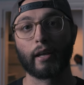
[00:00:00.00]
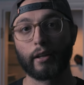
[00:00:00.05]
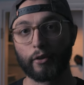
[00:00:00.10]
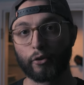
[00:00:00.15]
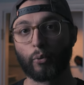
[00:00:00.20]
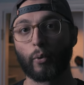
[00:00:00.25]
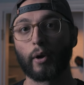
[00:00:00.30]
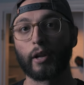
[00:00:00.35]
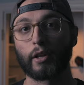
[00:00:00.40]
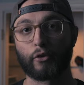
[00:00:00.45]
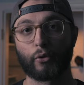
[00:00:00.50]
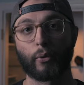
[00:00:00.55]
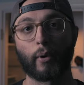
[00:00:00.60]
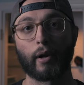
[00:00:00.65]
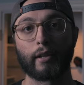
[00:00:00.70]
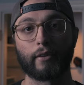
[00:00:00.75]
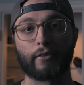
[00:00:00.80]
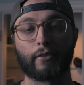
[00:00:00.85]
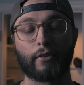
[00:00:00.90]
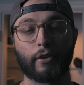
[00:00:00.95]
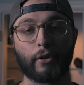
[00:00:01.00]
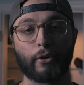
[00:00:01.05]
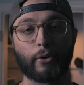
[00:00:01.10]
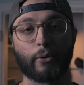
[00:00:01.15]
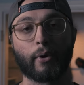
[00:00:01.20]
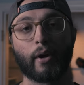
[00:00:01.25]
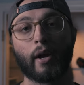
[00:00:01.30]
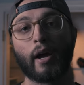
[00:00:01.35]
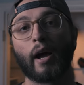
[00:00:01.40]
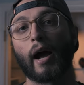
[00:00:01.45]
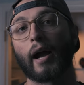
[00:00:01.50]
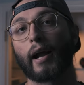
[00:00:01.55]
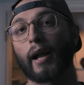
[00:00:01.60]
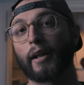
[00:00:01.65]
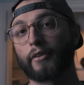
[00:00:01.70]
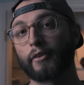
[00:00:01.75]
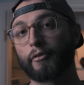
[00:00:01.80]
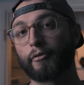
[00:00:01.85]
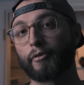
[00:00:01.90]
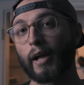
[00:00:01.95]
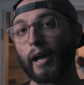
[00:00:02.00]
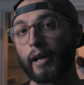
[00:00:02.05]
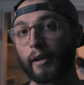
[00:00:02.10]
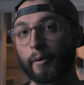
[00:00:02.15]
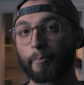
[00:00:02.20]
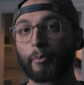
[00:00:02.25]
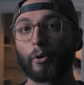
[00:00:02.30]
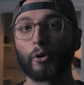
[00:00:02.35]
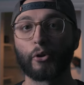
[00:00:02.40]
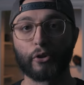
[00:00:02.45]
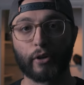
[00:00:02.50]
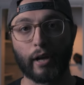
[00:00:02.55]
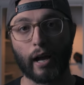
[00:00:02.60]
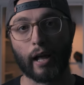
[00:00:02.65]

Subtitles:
in 2022. I got to fly to Boulder,